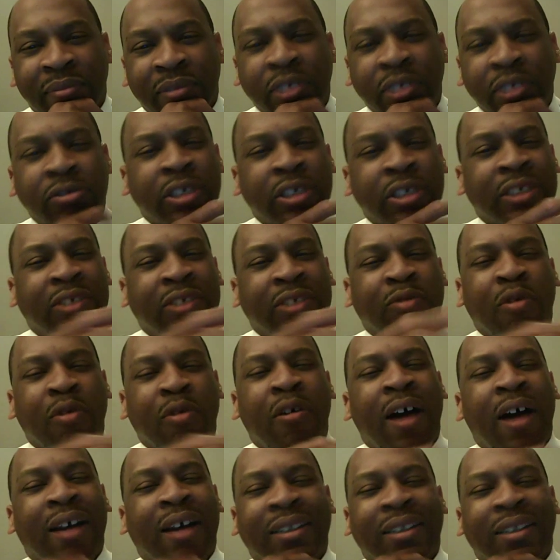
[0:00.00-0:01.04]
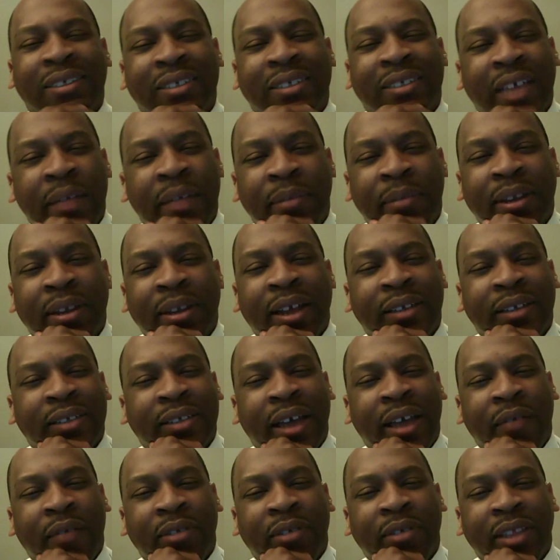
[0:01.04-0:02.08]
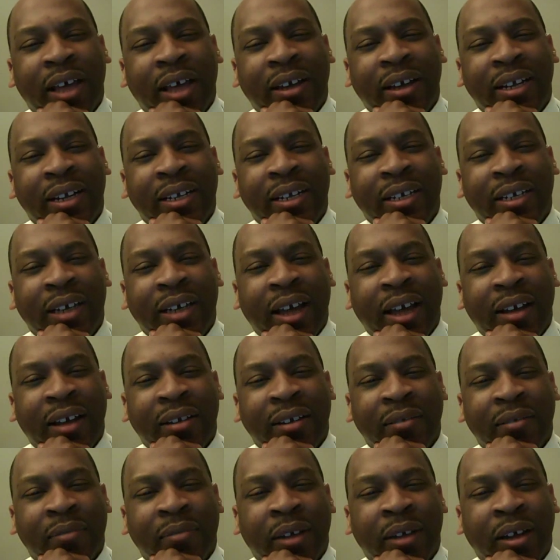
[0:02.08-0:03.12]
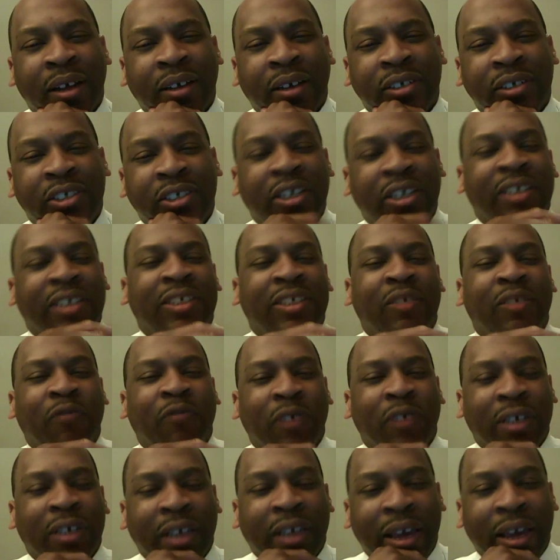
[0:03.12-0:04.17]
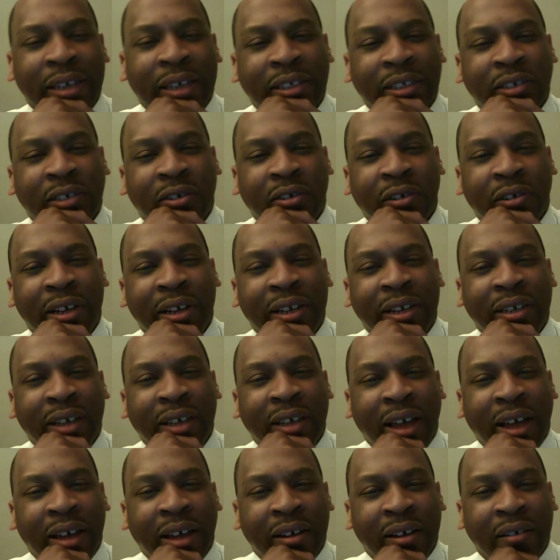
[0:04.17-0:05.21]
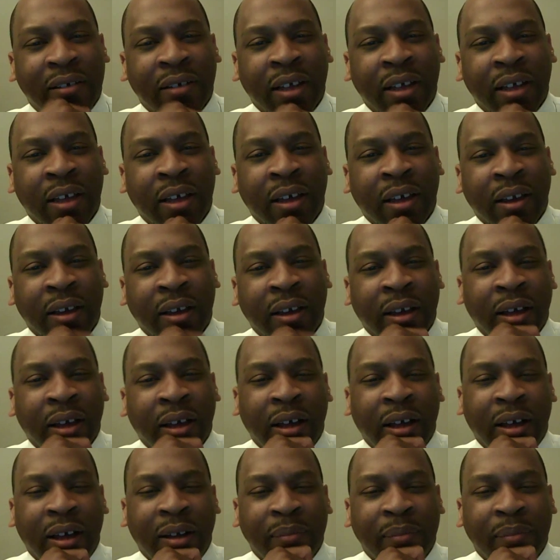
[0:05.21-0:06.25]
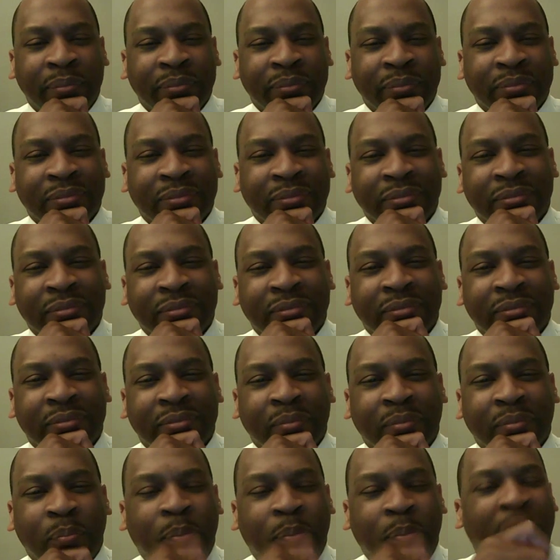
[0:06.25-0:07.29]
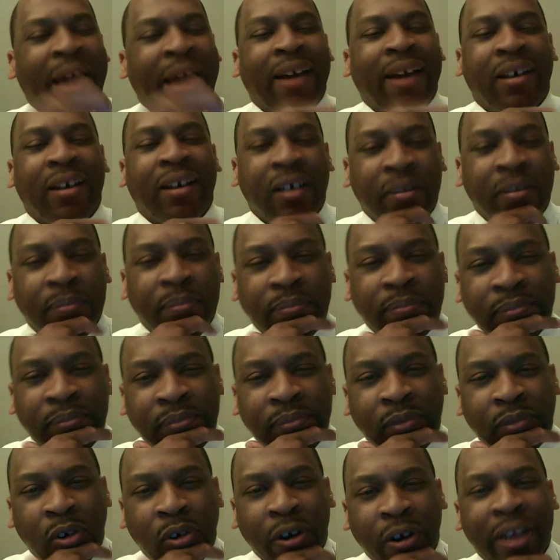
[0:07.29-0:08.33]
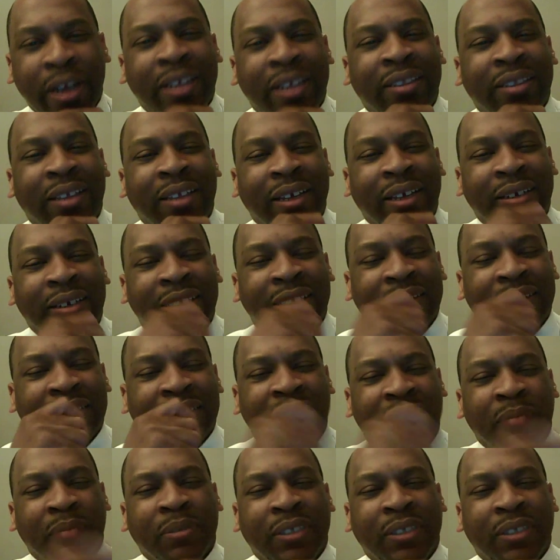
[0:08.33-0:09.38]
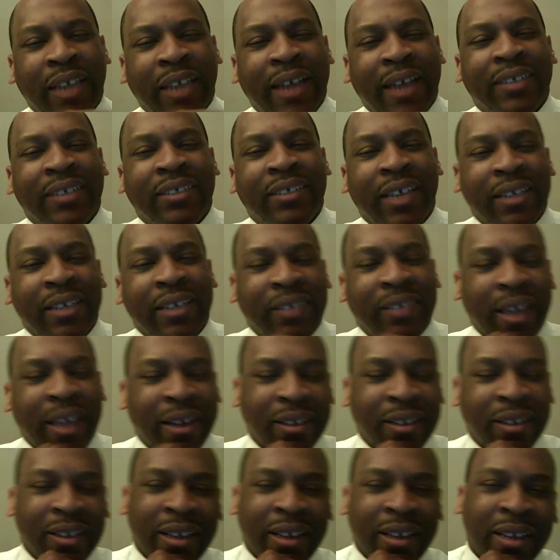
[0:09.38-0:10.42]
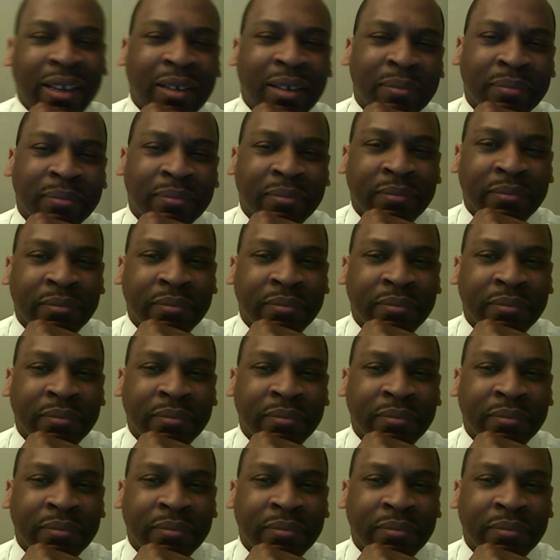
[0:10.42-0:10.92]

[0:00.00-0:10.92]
You just throw out a statement like that without any kind of justification or any kind of backup or anything to substantiate that claim,